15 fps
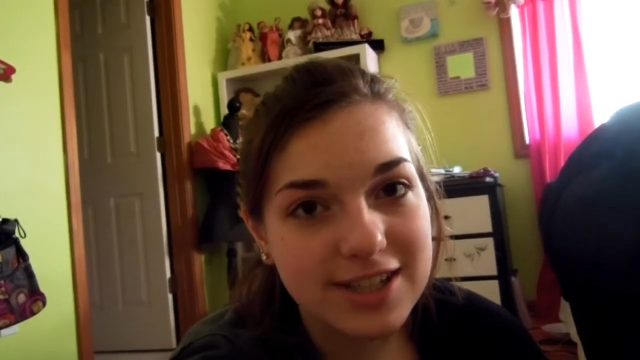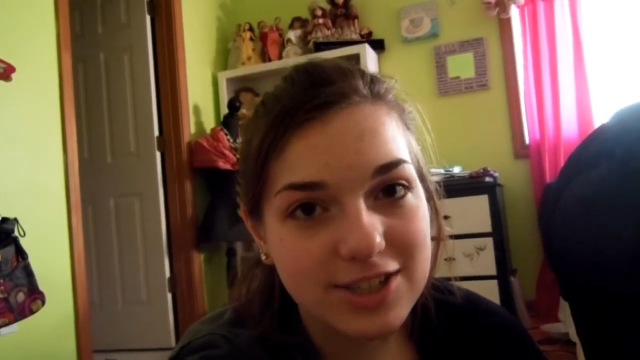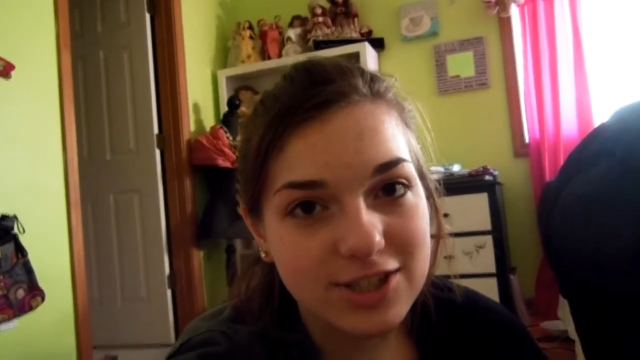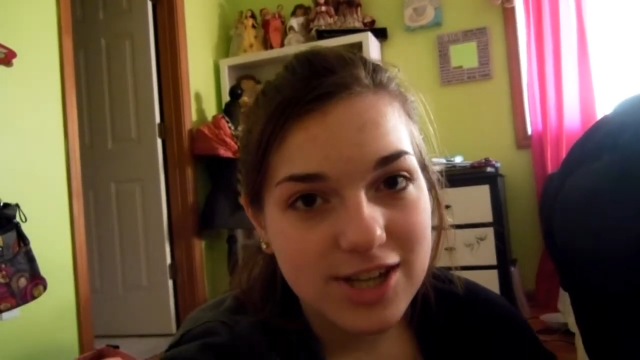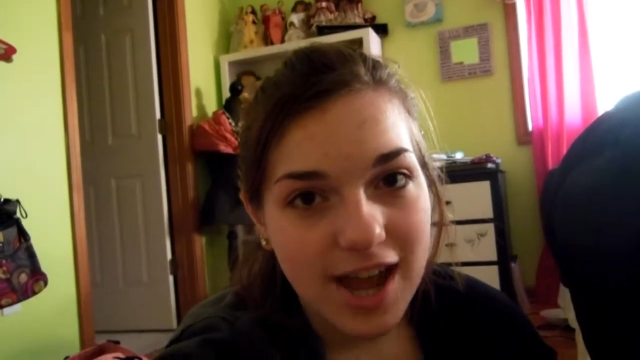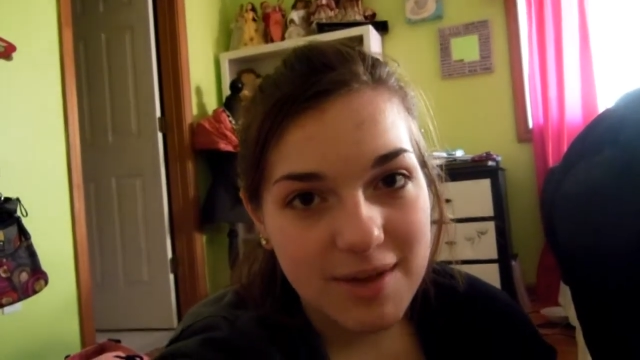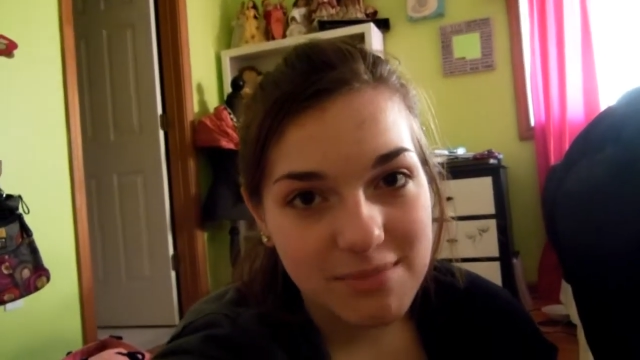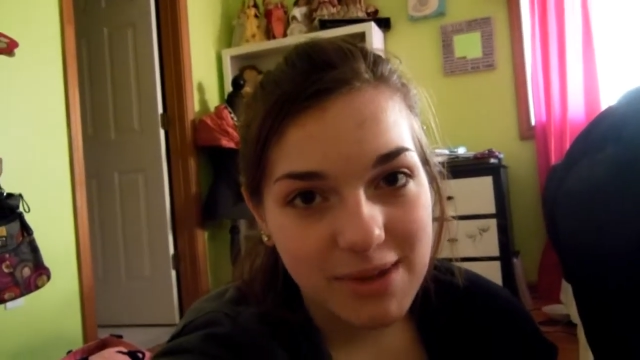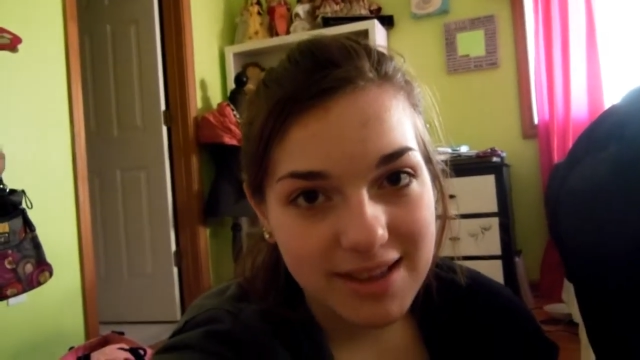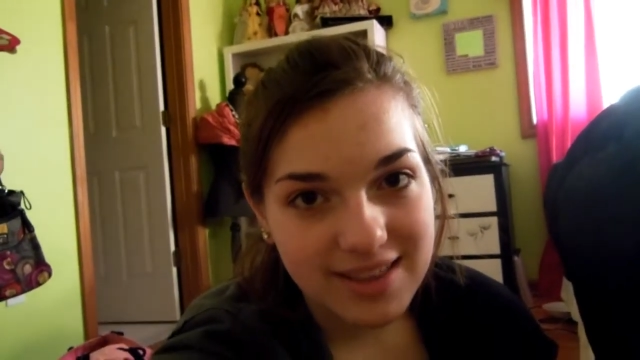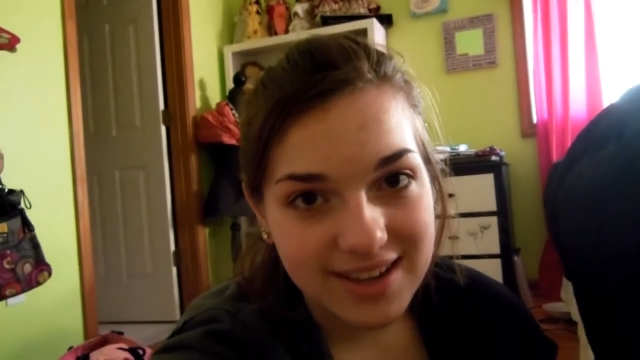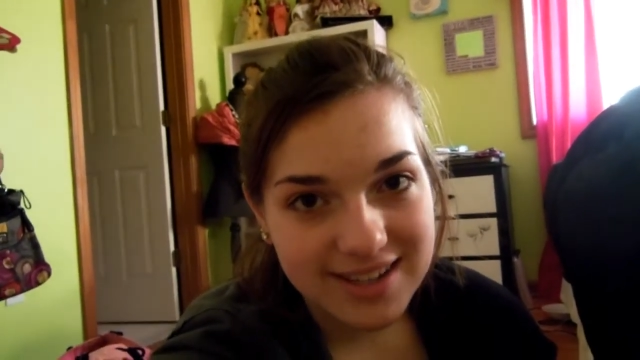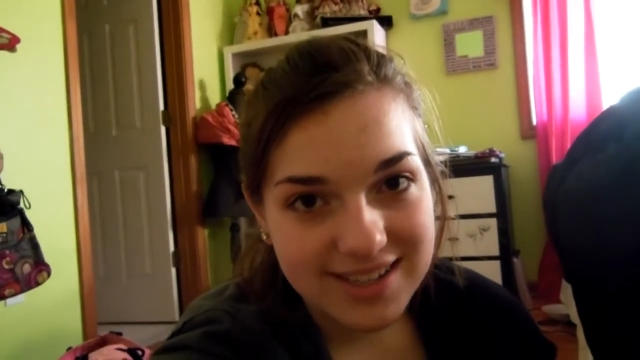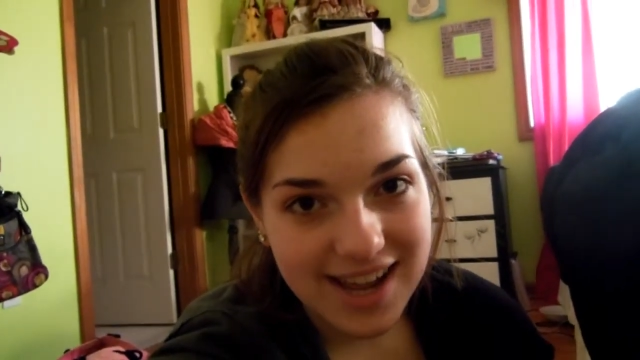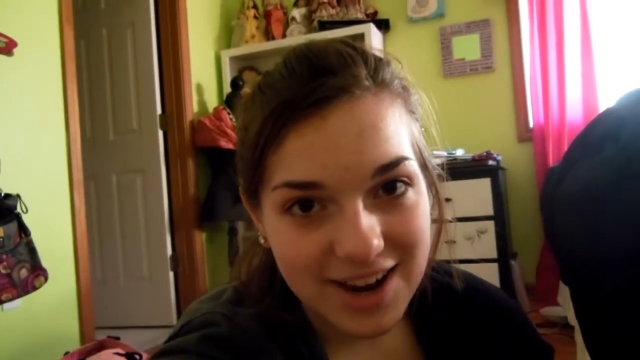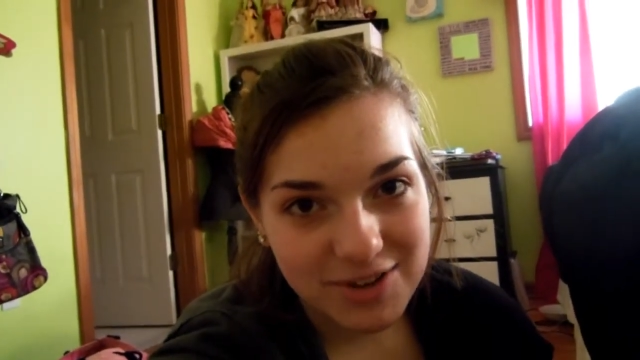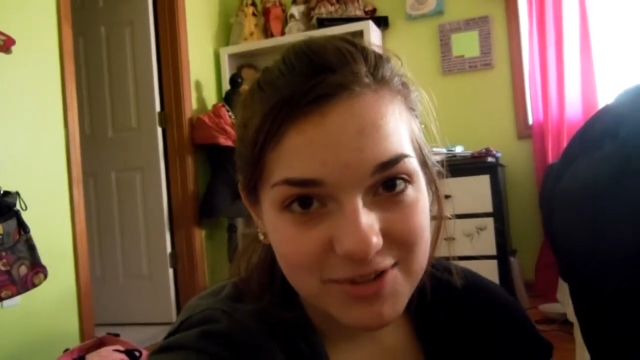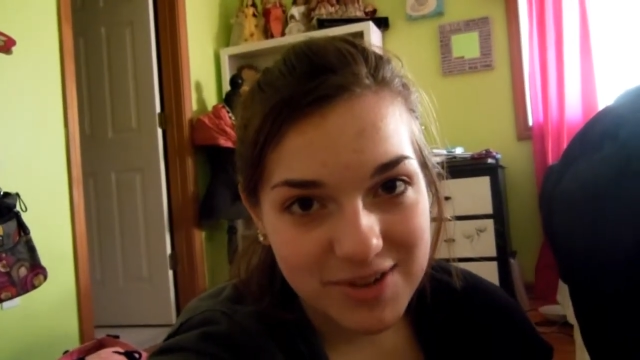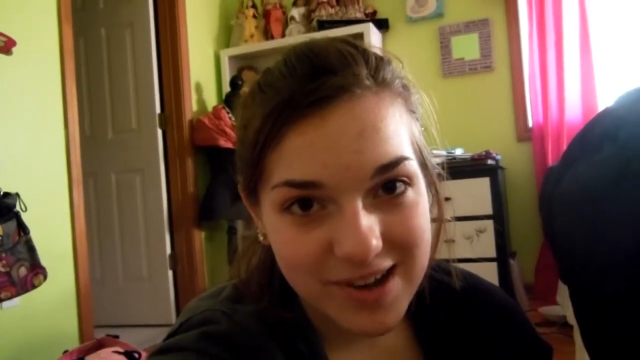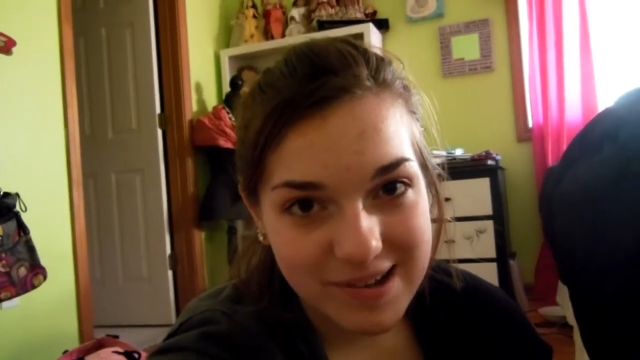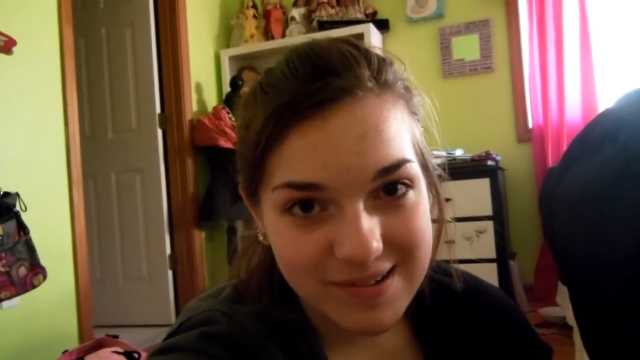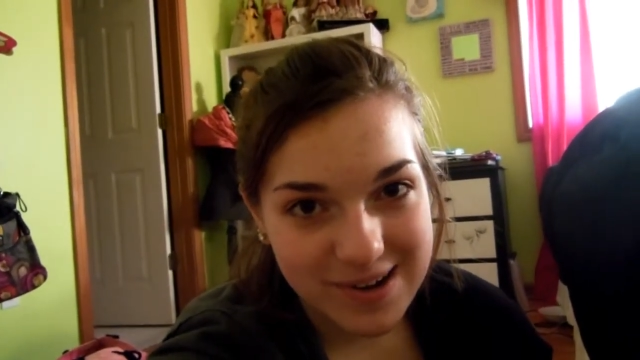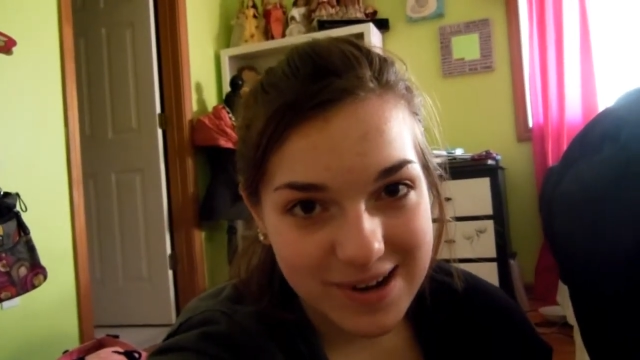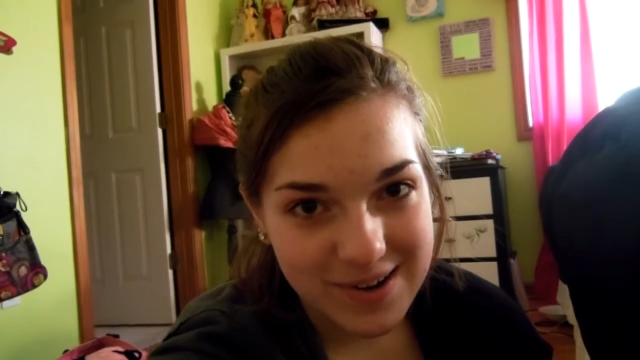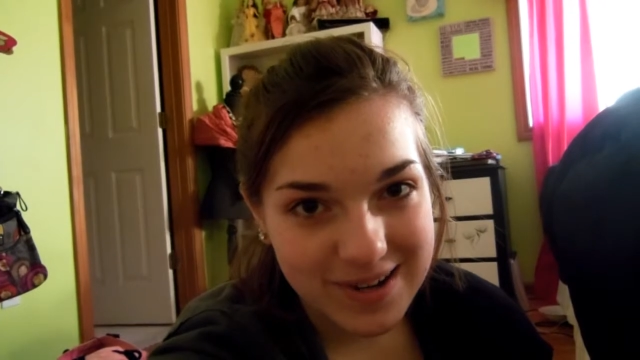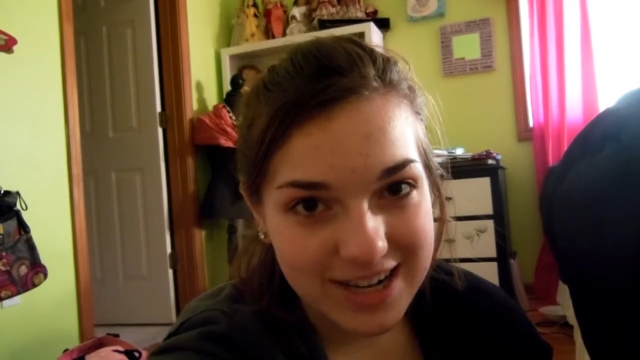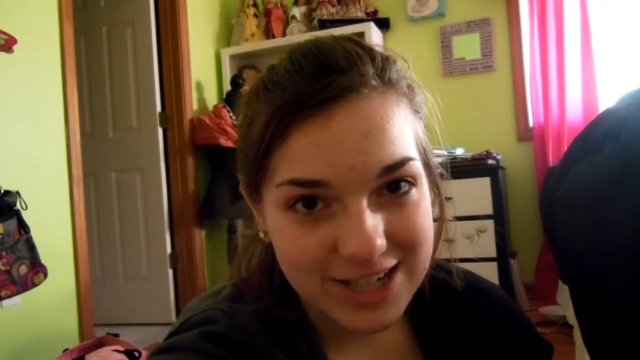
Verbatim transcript: each time I land on a railroad.